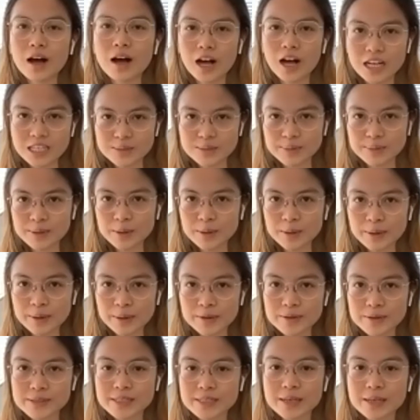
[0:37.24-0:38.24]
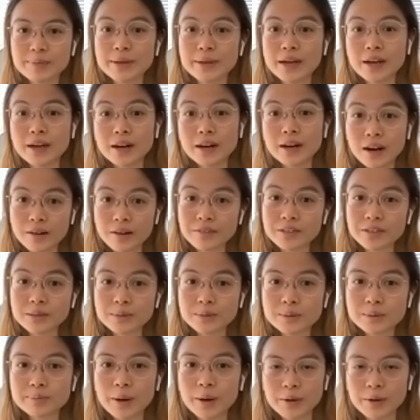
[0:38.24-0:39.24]
Hospital pillows can be
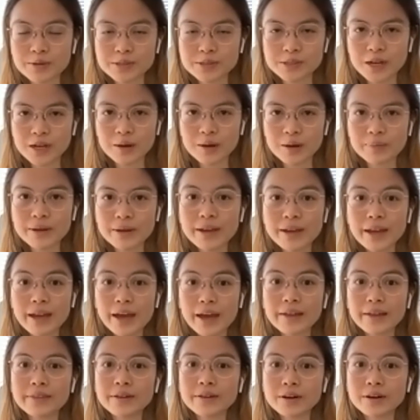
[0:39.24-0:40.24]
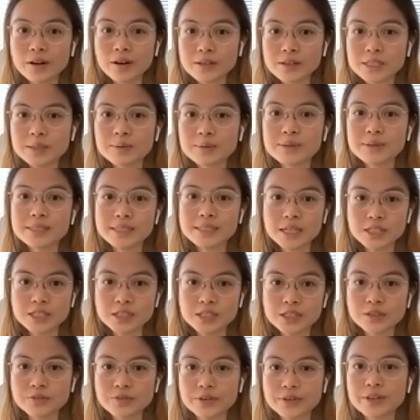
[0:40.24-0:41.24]
uncomfortable post-op, and they're also
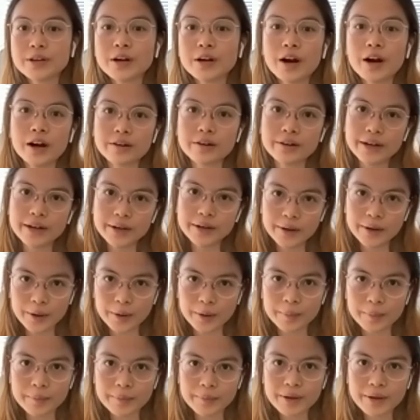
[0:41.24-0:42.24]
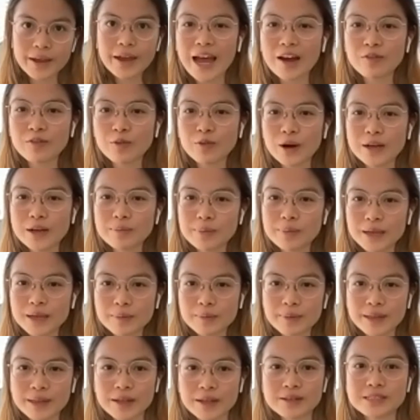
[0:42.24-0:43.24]
essential for the car ride home. Have one big
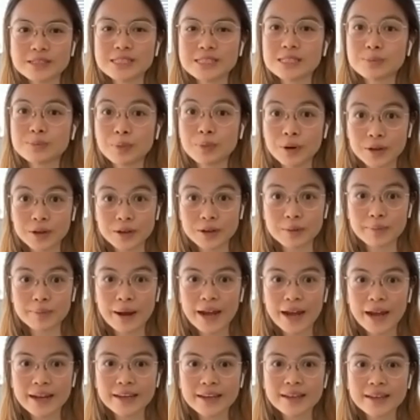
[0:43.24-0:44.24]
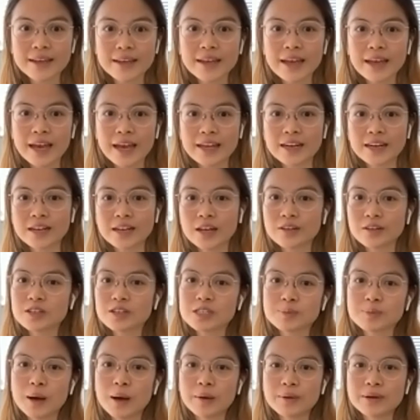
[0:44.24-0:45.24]
pillow to support your back and another
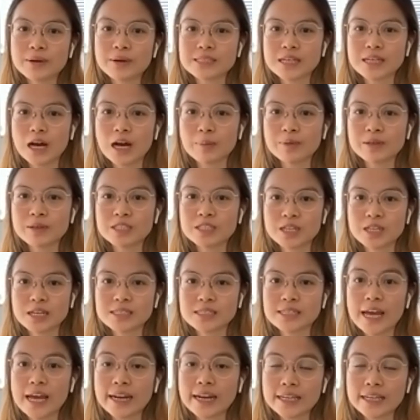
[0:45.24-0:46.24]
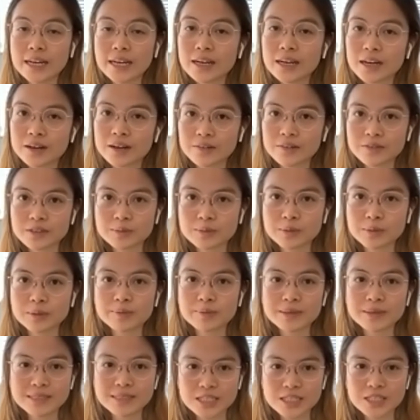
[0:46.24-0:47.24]
small one to help adjust any uncomfortable
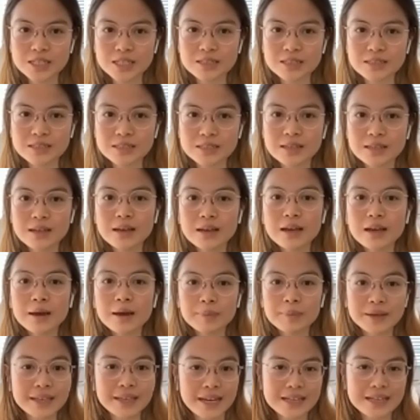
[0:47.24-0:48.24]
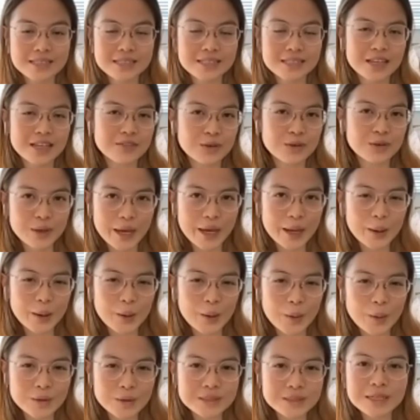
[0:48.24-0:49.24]
positions. P.S. If you get
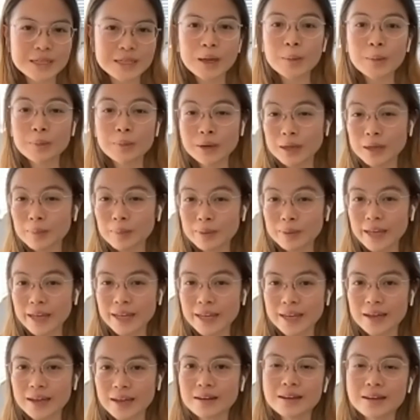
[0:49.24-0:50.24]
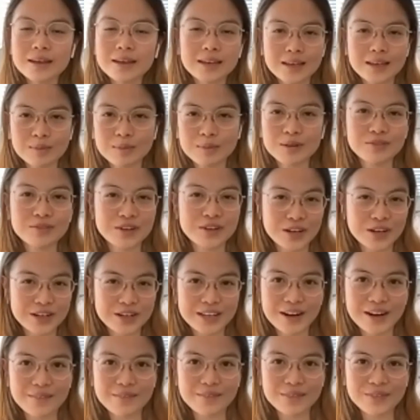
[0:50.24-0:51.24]
cold, bring a blanket. It can be very
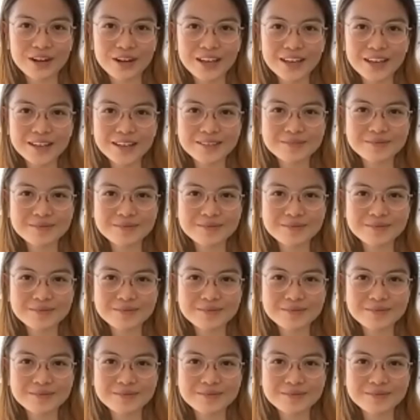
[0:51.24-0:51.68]
comforting.